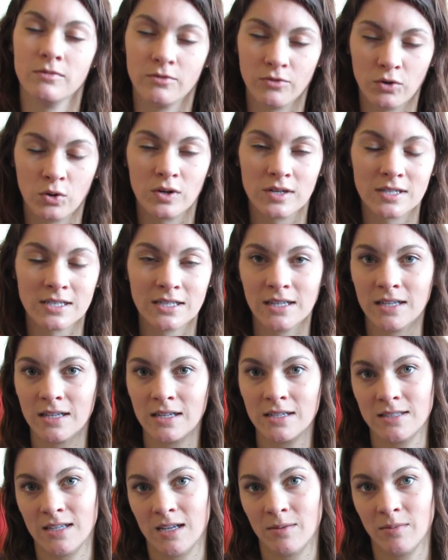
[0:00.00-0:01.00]
of course, get
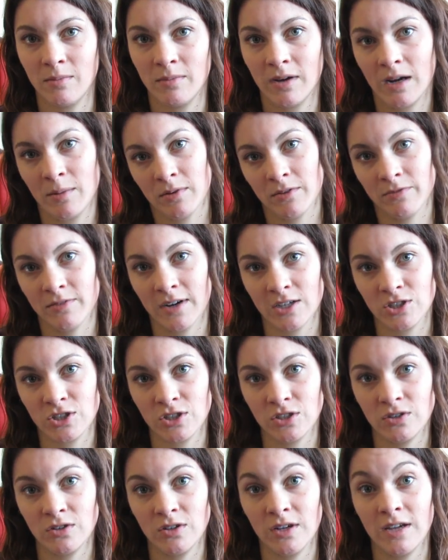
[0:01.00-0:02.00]
examined by a
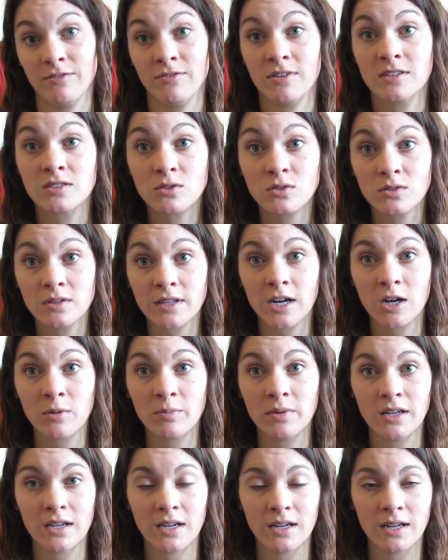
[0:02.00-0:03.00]
professional, and physical
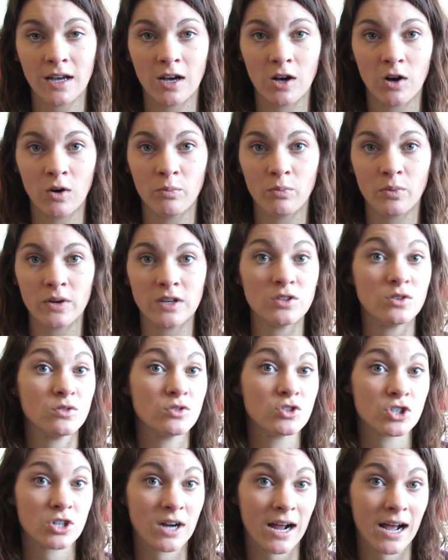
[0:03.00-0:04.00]
therapy can help. We
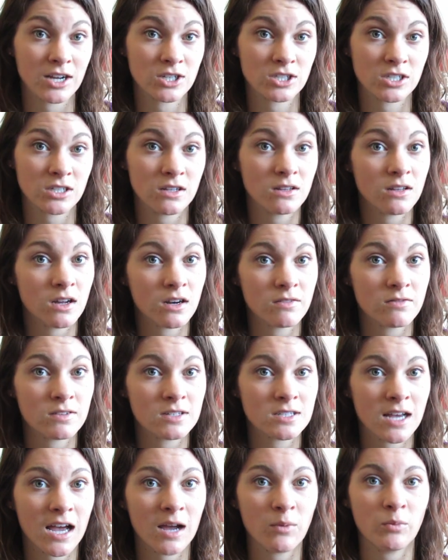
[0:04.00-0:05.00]
do traction a lot of
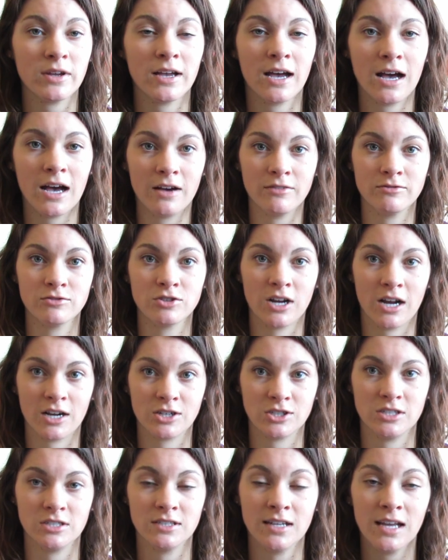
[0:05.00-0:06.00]
the time. We have
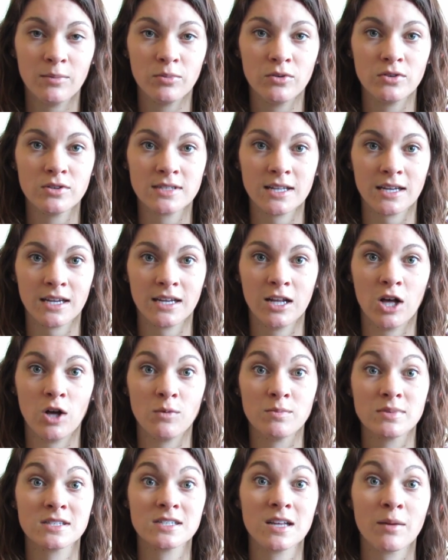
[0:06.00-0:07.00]
traction tables that can
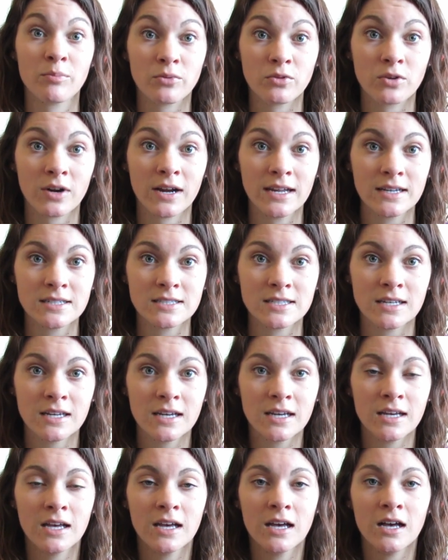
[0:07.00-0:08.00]
help separate,
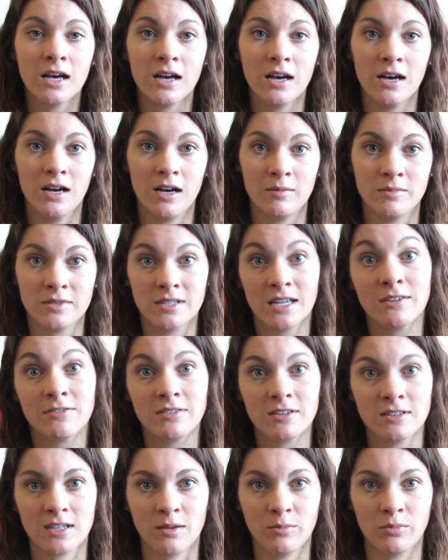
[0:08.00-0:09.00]

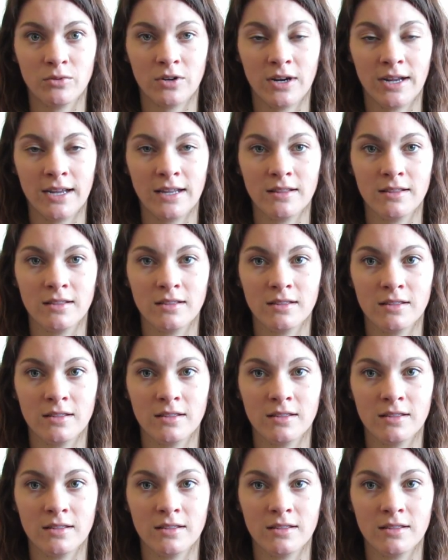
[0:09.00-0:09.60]
safely separate